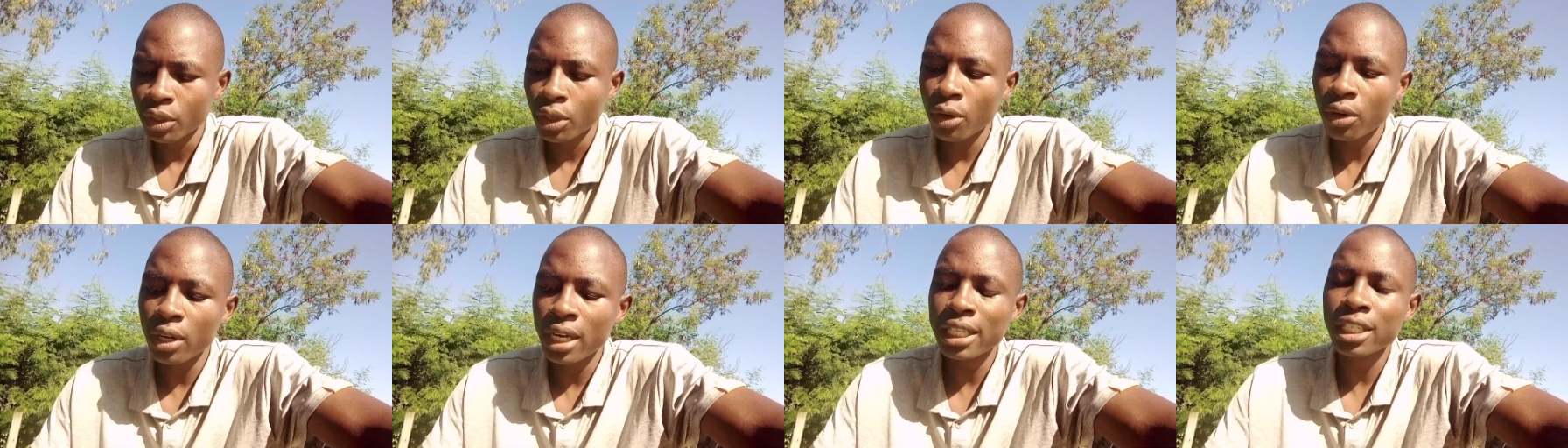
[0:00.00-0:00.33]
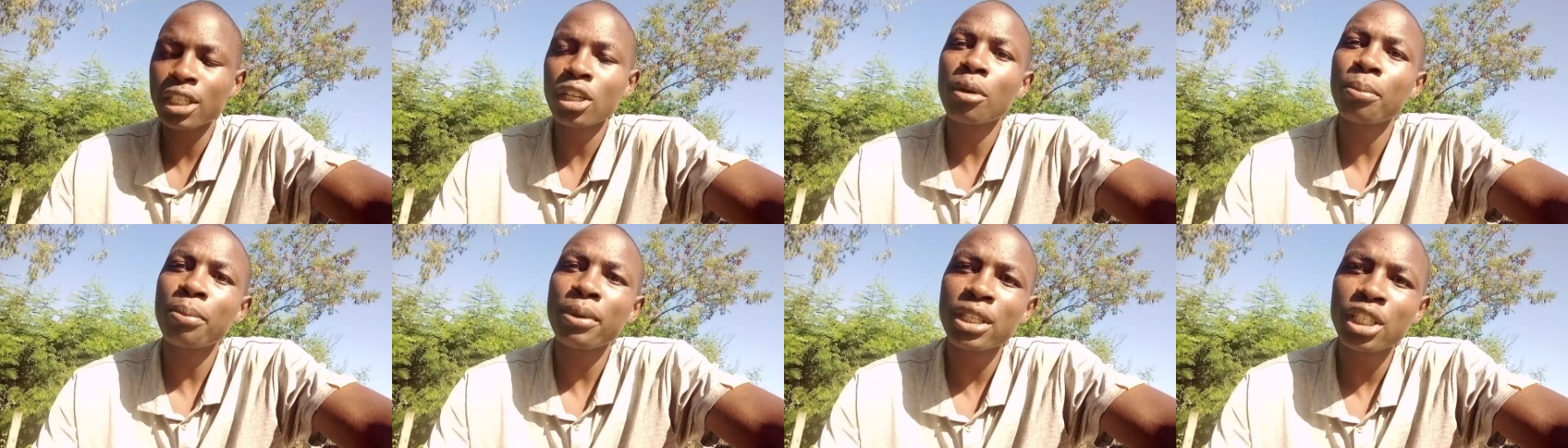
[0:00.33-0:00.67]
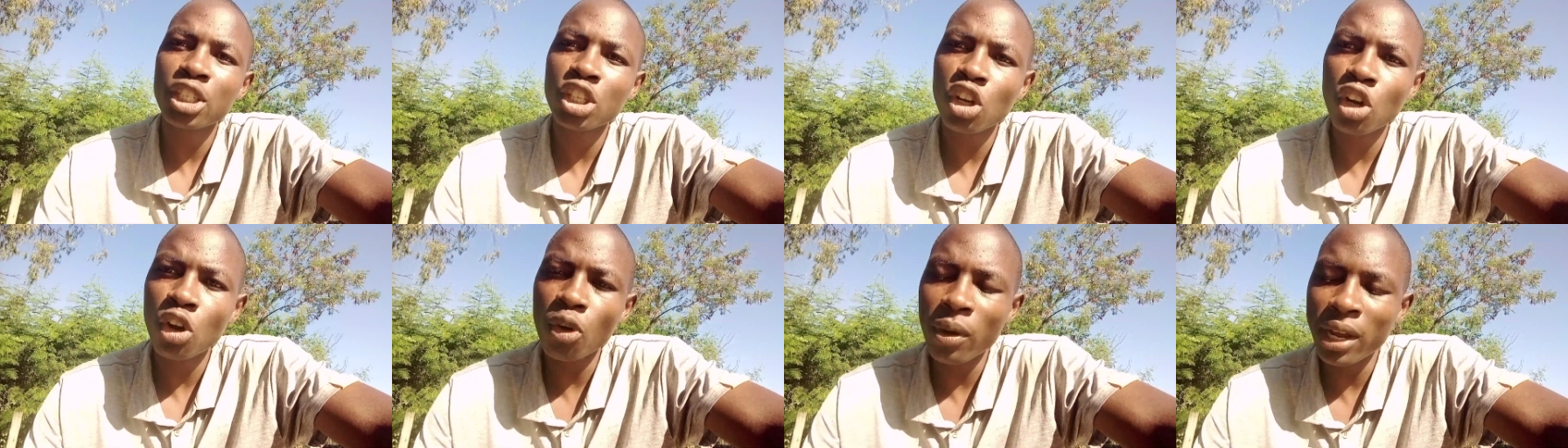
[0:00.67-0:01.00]
on a
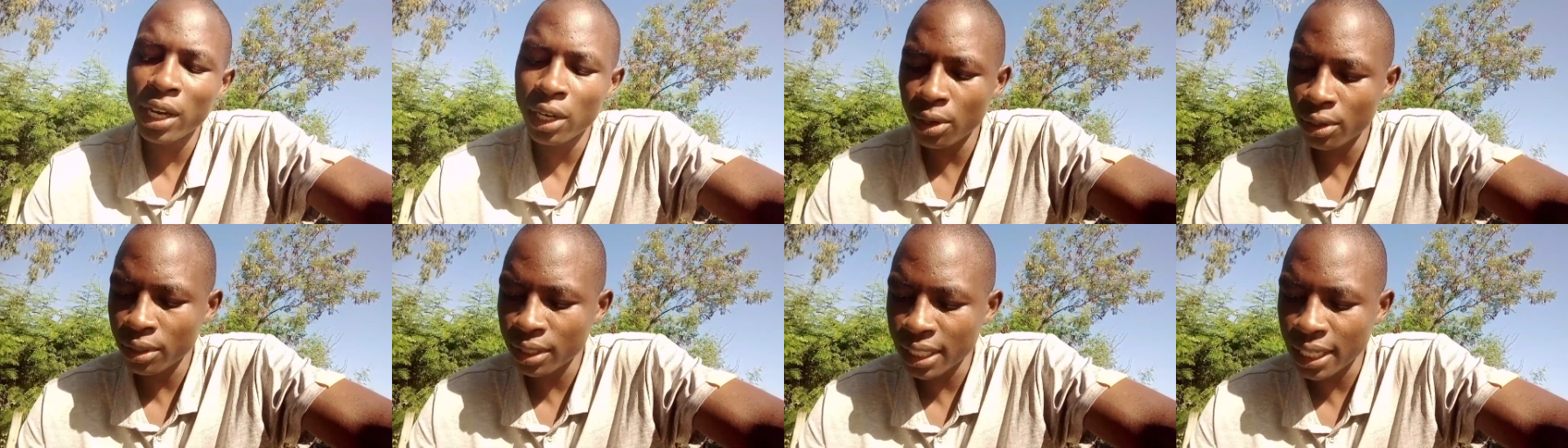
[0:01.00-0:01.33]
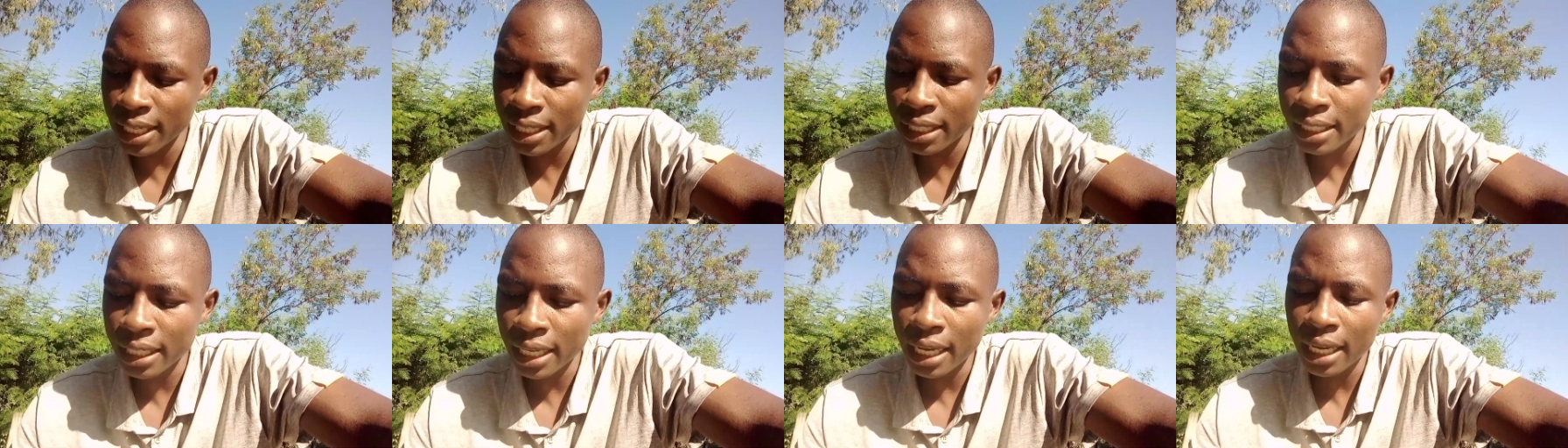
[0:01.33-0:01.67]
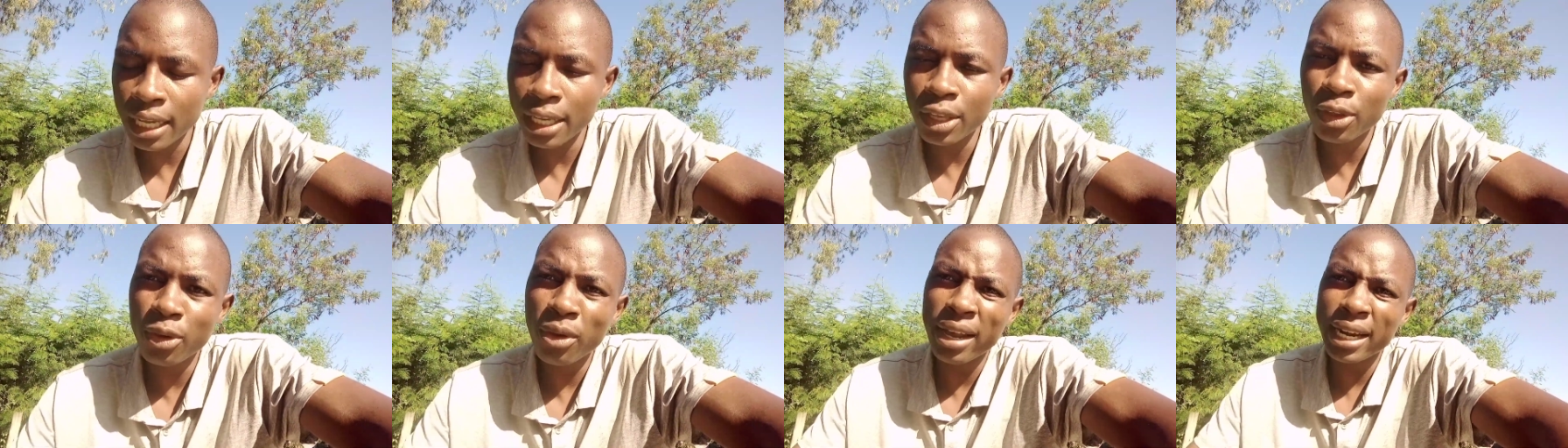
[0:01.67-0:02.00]
0.01 lot size, uh,
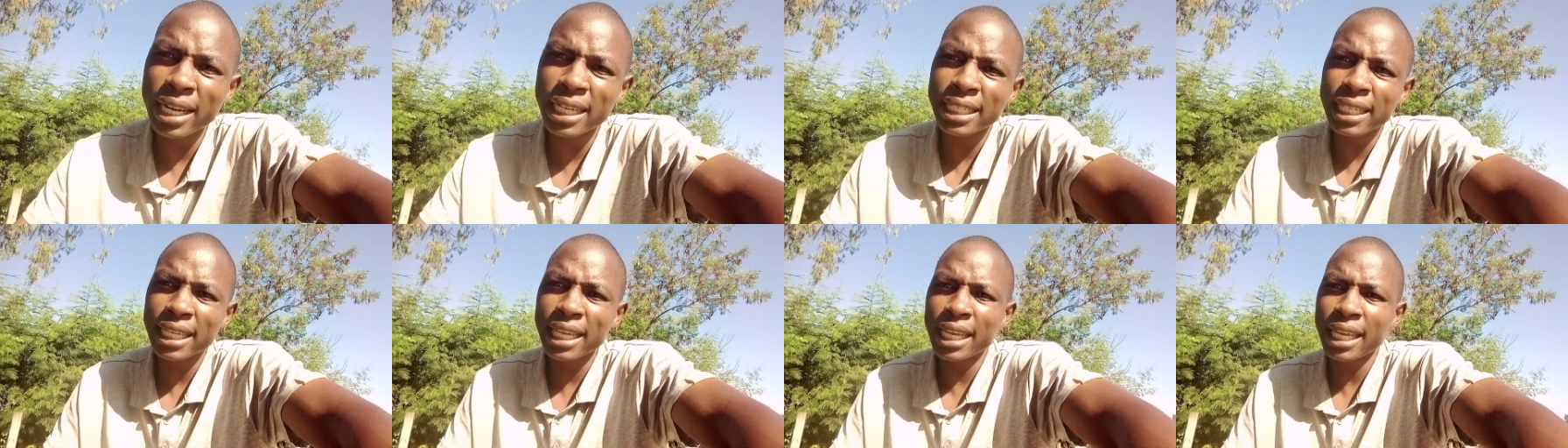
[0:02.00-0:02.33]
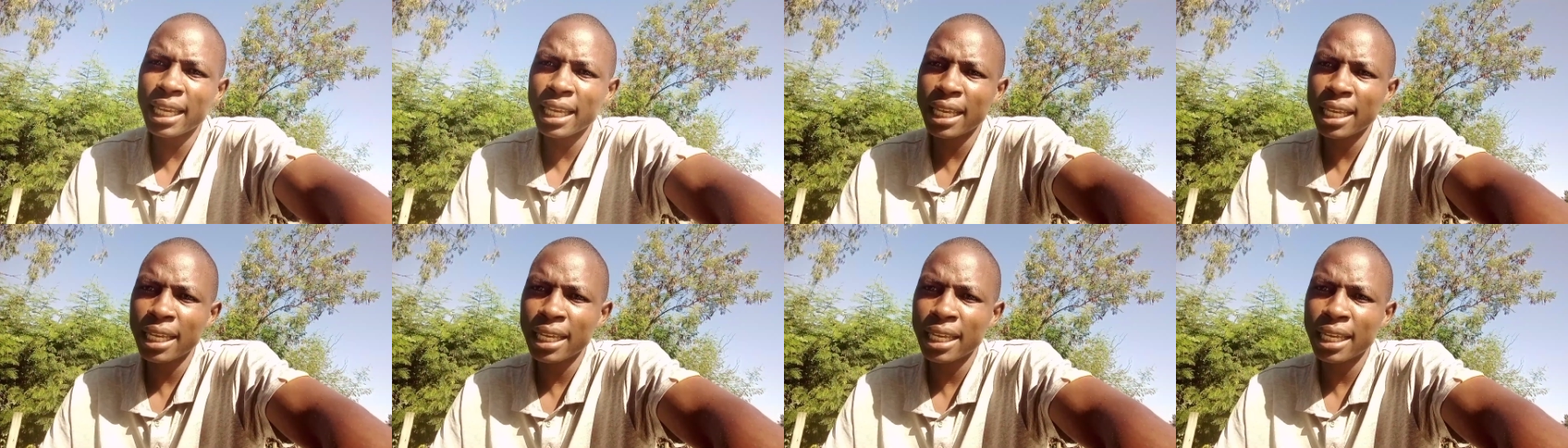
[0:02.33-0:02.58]
you are risking